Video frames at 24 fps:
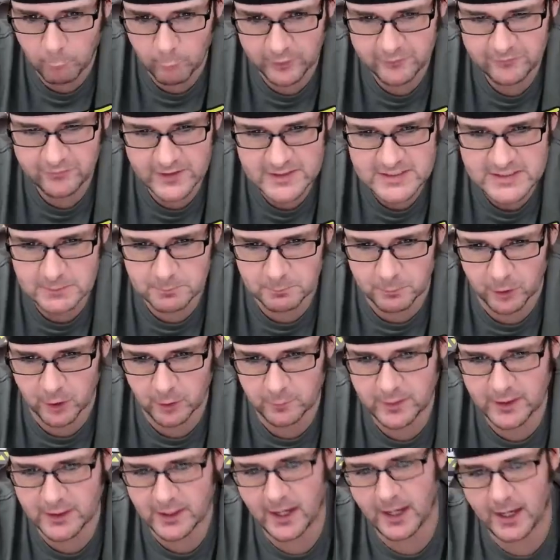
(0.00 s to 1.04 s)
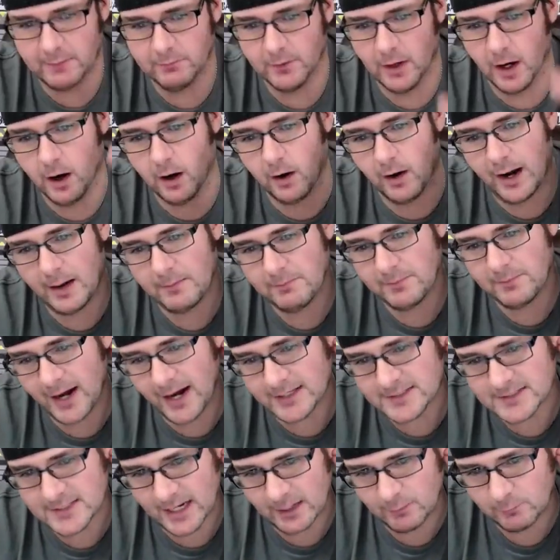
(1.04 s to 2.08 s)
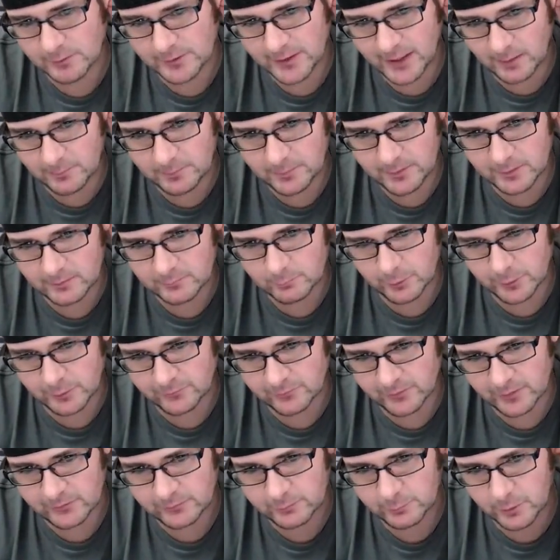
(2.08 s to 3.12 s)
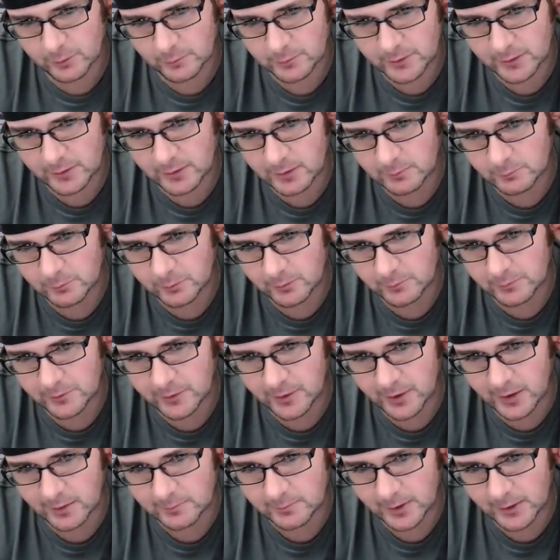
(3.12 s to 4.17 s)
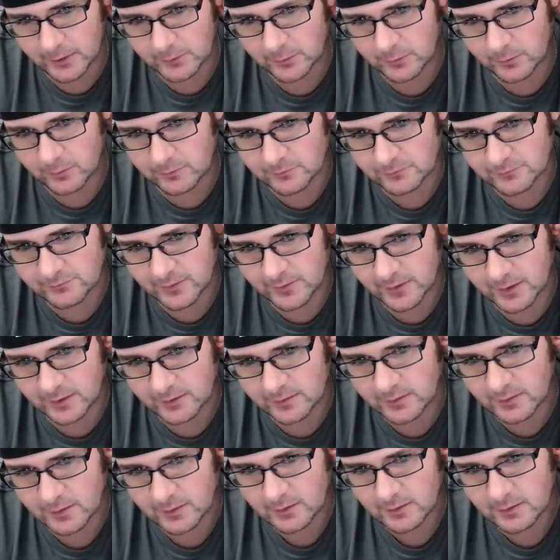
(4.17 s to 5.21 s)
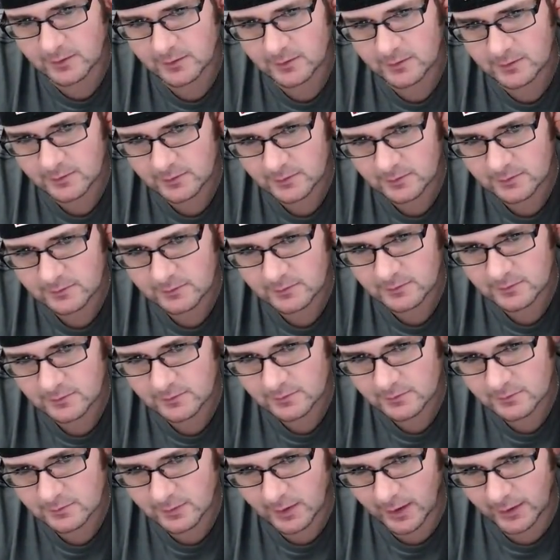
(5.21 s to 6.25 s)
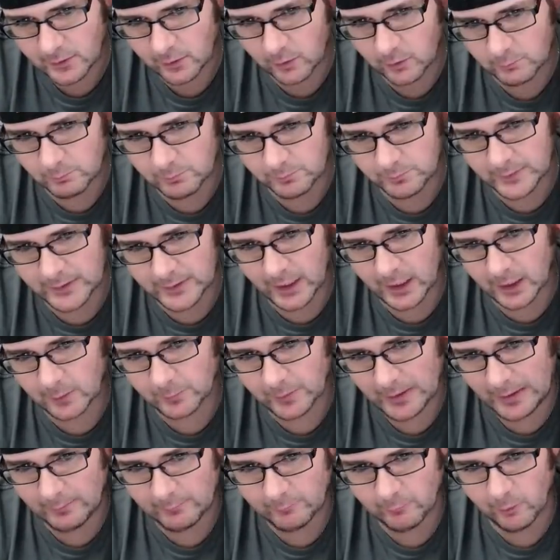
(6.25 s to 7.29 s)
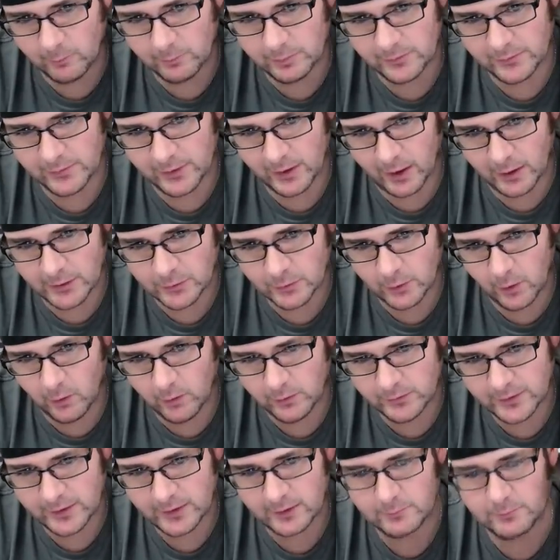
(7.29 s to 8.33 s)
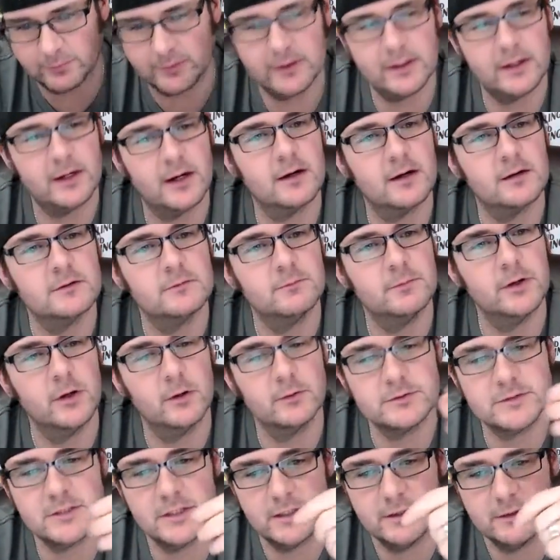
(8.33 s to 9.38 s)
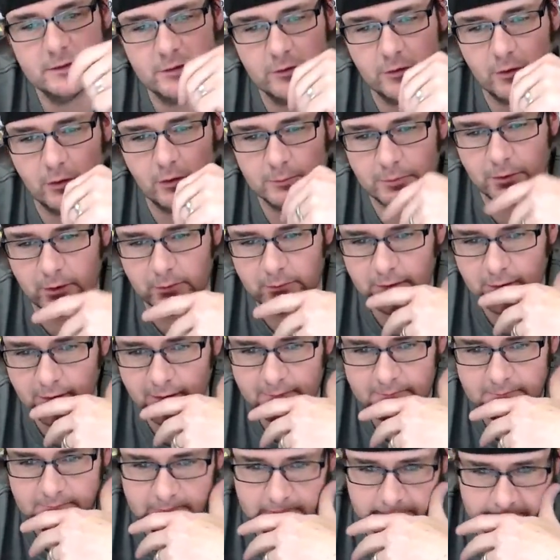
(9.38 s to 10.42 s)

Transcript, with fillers: Brickfest in Birmingham. No, I'm not. I will not be in Brickfest Birmingham. In Birmingham, I don't know if. Uh, I know Br probably won't be there. Are you going there, B, uh, Bot? You going to Birmingham?